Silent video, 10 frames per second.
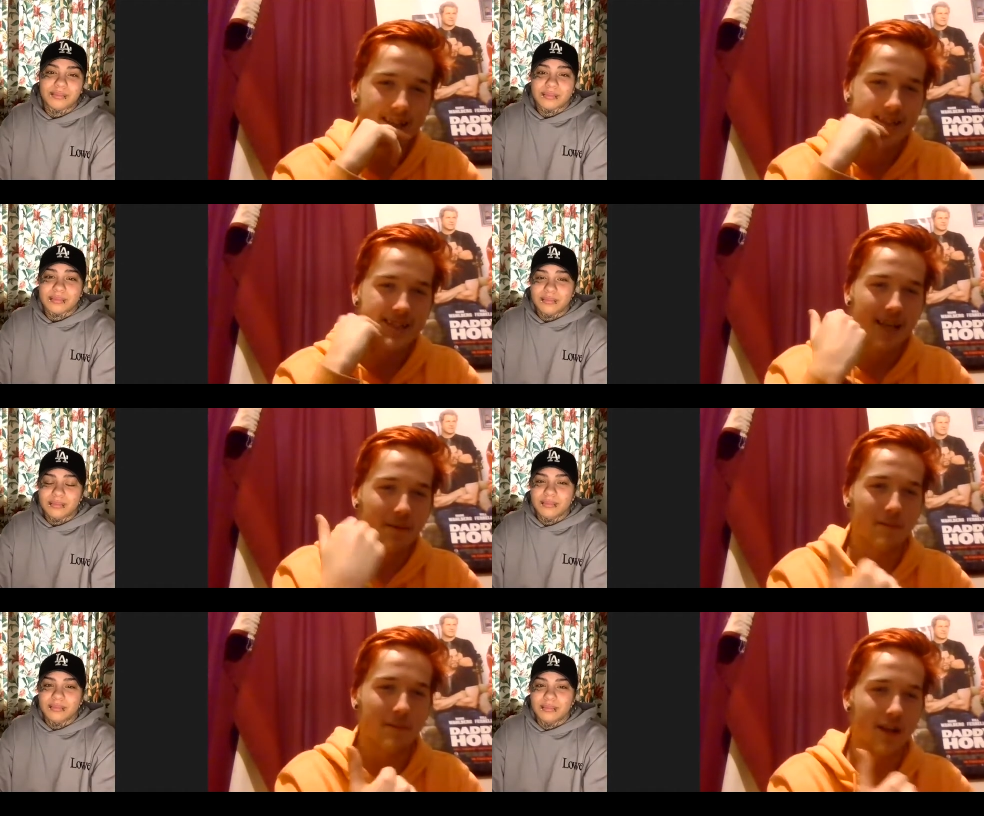Speaker 1: it's the same
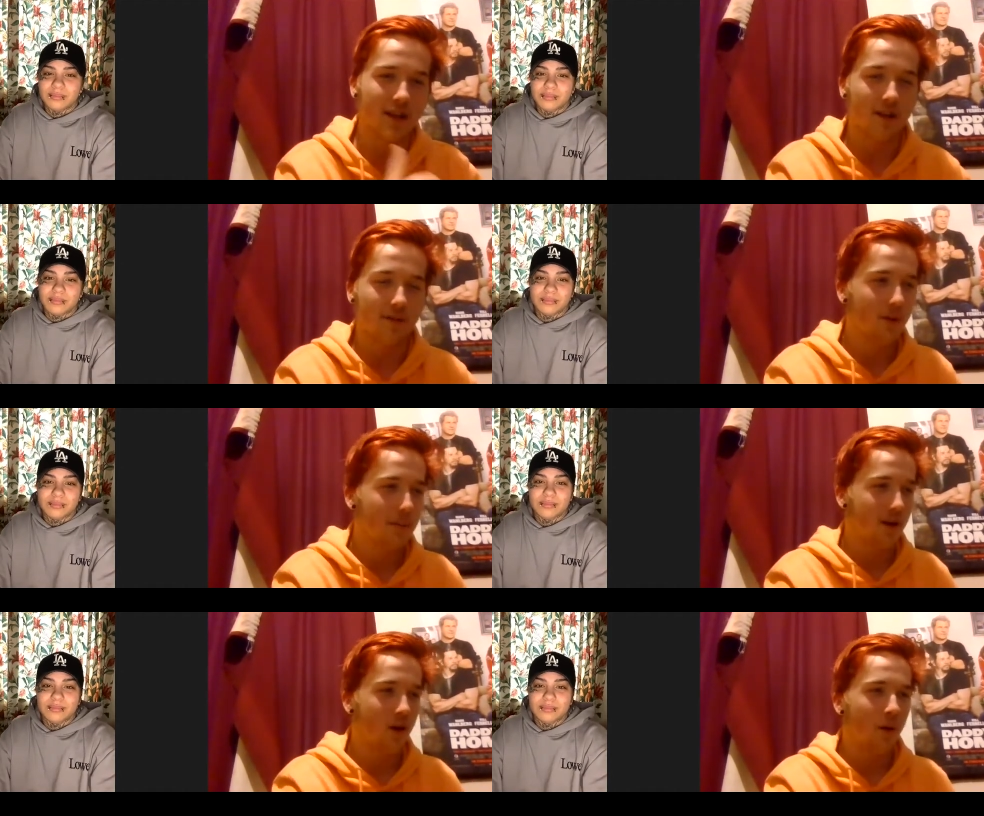with me. Like I've got
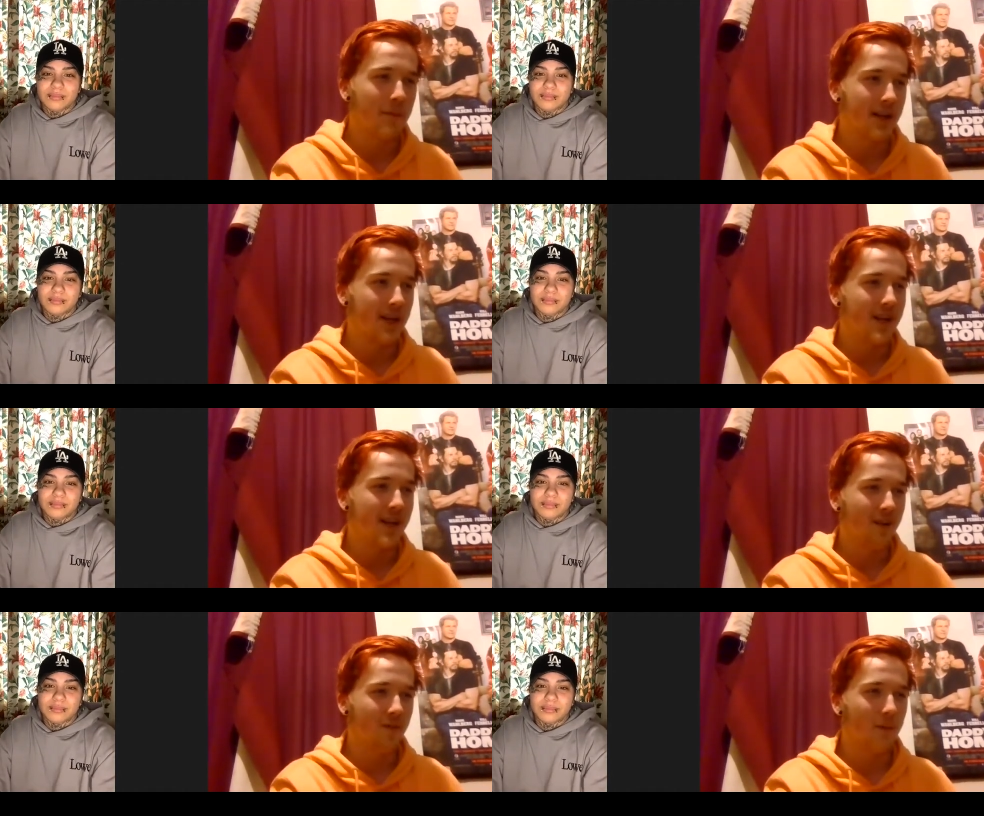my comedy,
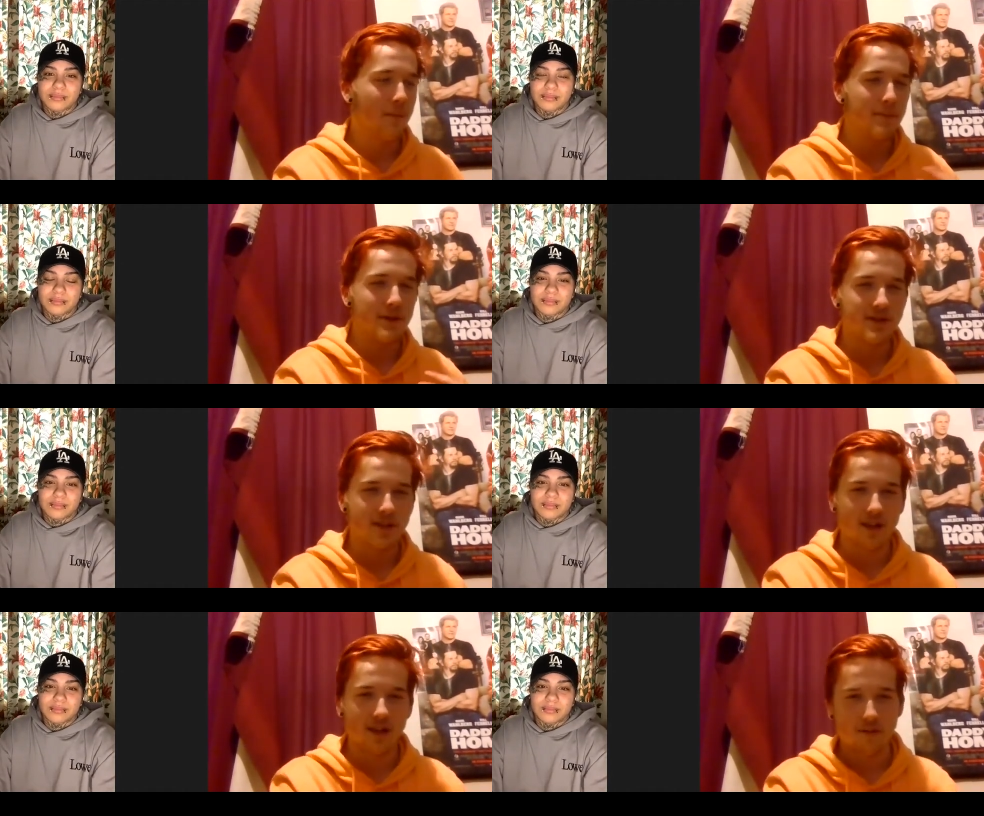I've got my
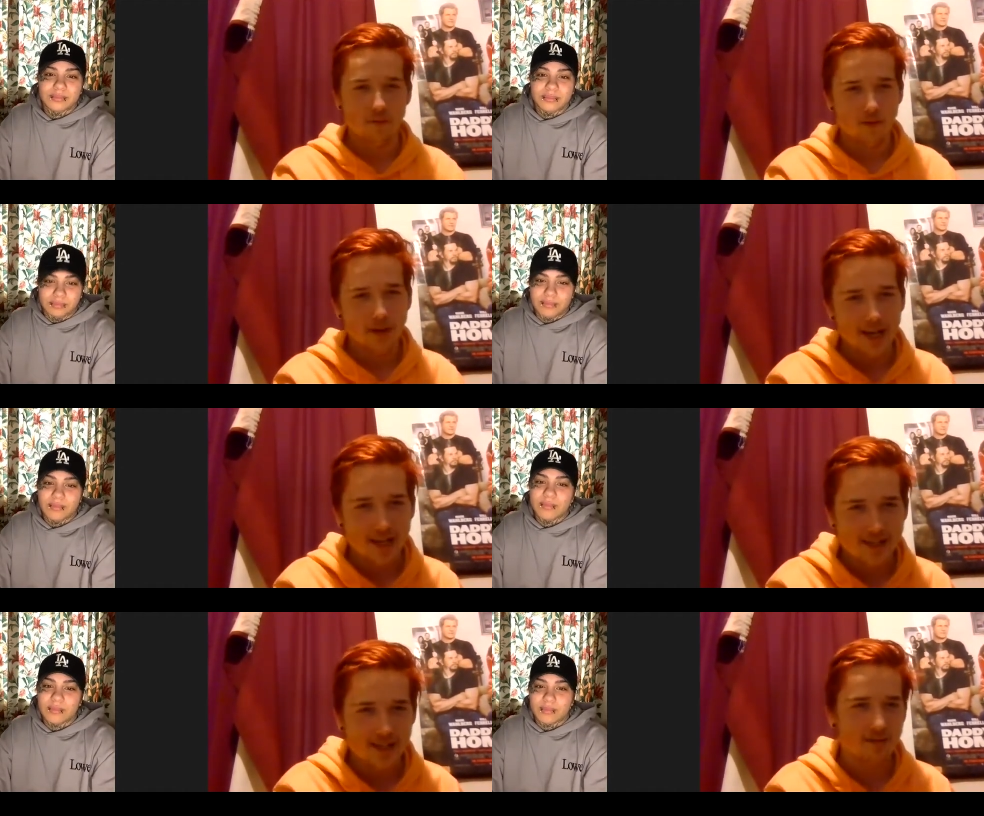music, I've got my
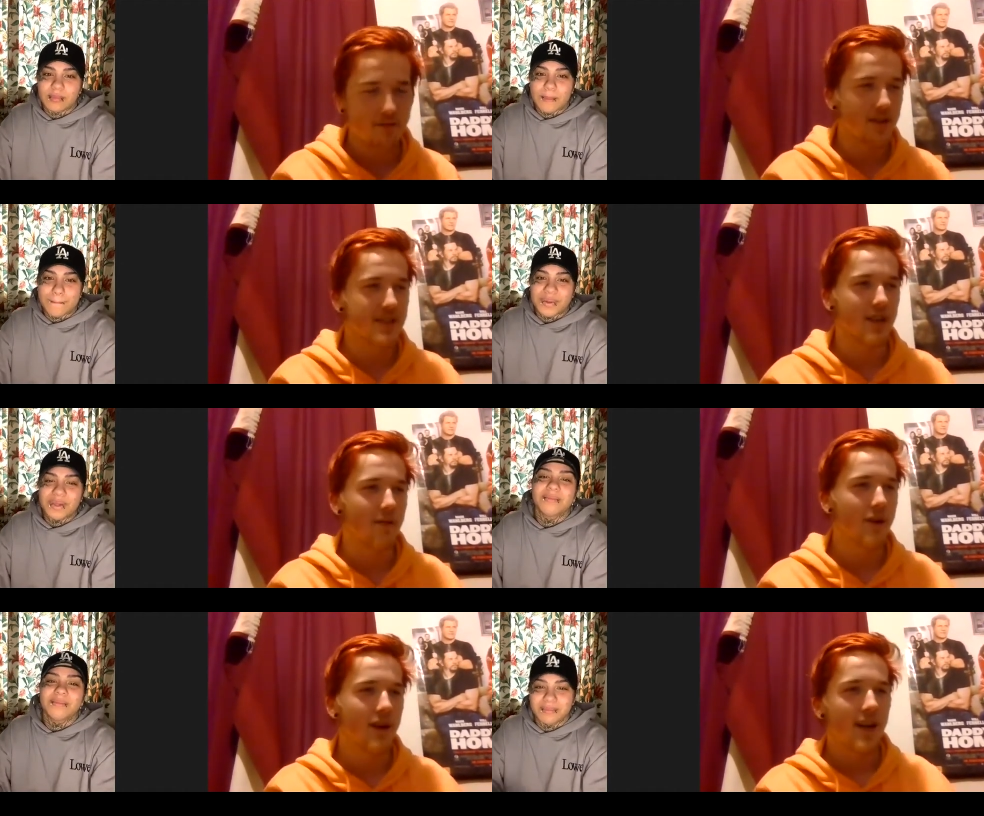acting and all that stuff.